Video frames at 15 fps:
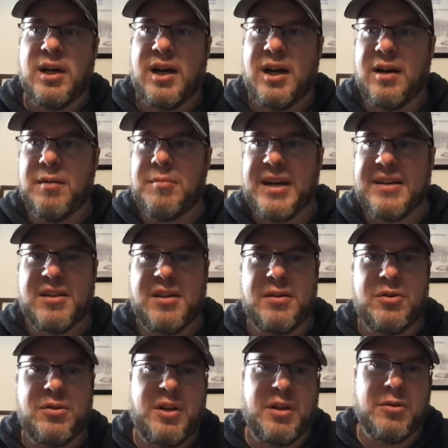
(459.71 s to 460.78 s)
uh, back to
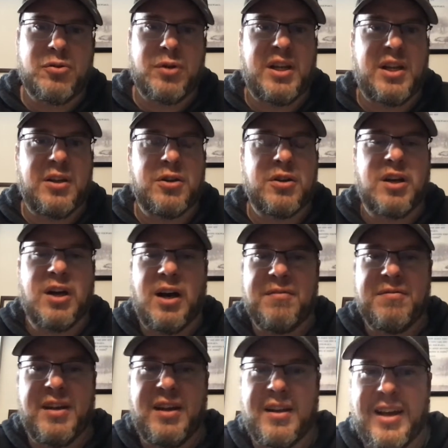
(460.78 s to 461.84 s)
you know drinking good
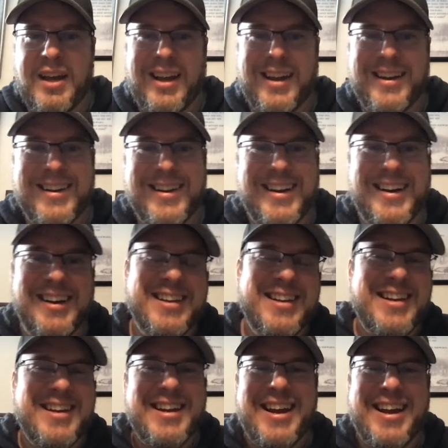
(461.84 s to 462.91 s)
coffee and, uh,
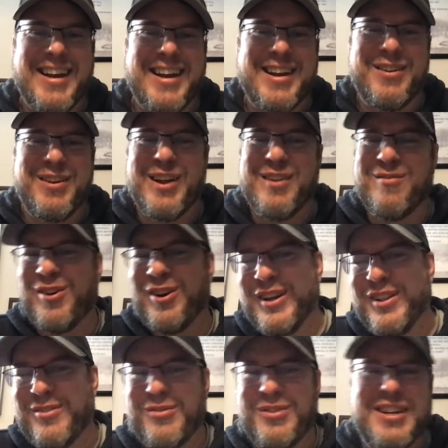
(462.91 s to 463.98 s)
and, and working
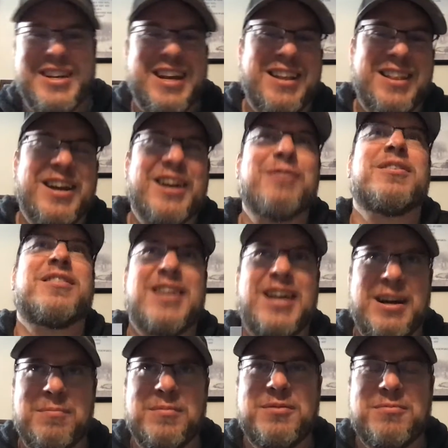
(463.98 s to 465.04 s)
through the day there with
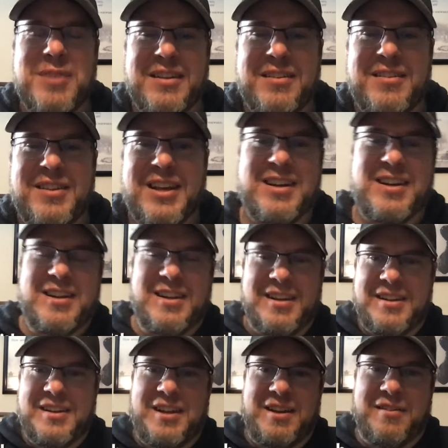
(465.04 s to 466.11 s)
them rather than
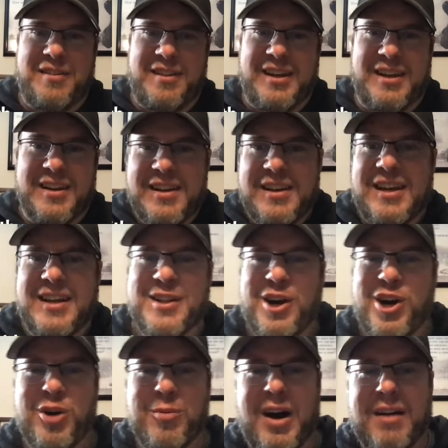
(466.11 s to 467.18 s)
here in the, in the
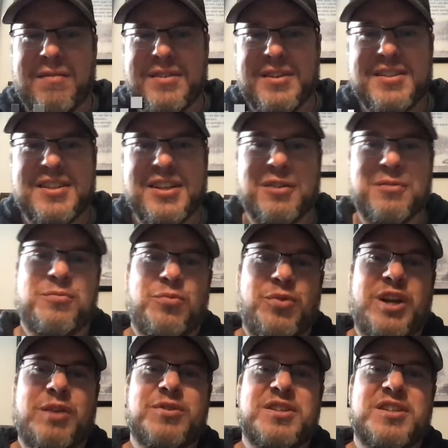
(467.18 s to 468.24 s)
home office. So
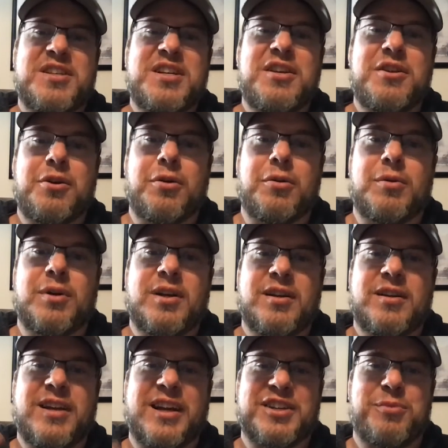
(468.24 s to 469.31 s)
we will see you
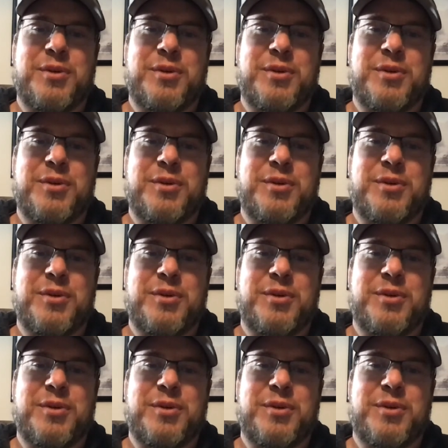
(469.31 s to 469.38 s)
next